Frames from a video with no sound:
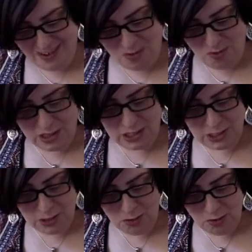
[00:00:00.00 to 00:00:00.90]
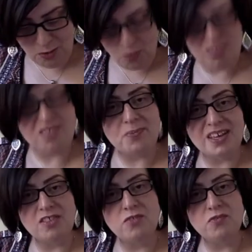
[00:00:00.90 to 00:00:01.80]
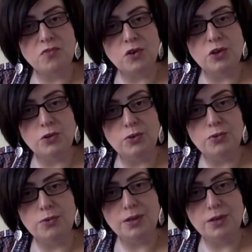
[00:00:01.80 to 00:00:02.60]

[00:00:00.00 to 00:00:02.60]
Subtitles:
What you want, what's best for you.